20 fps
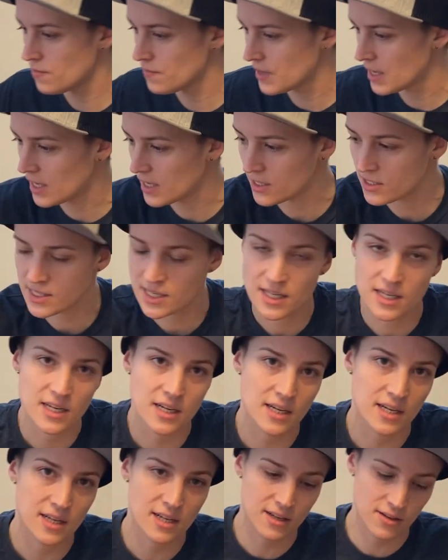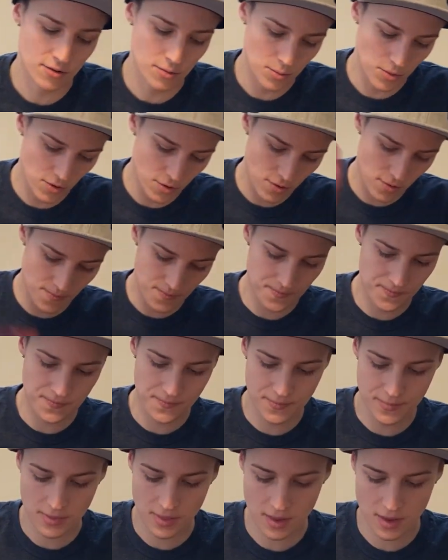I take another bowl
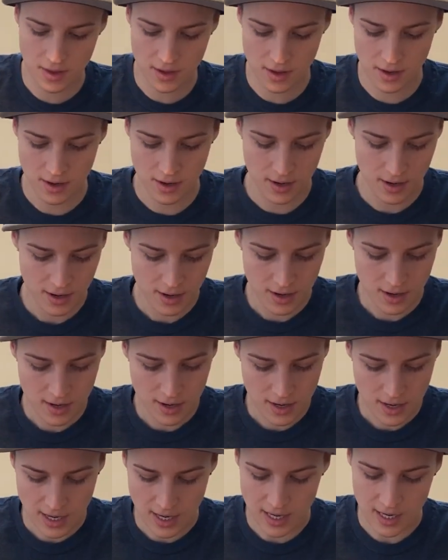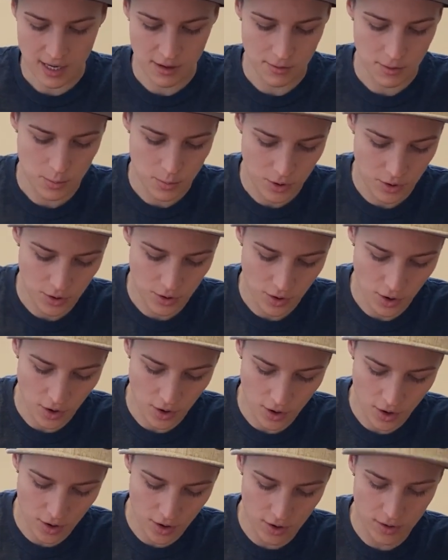and I would put
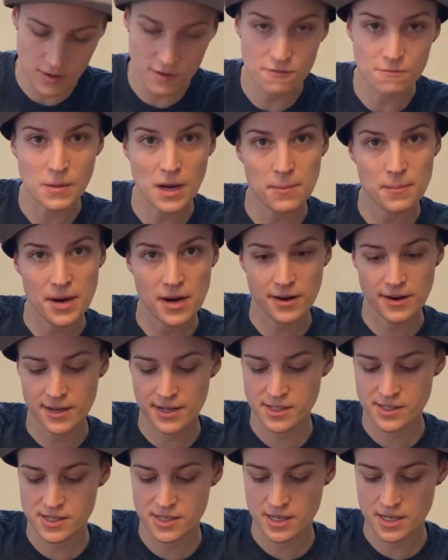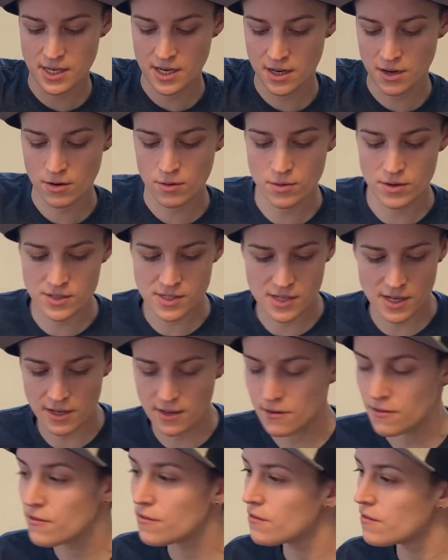all of my bearings in here once I've
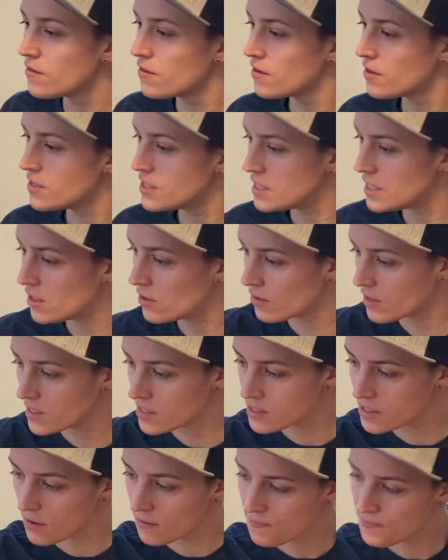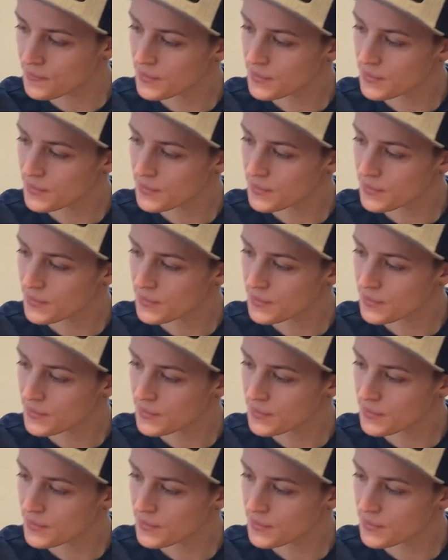degreased them.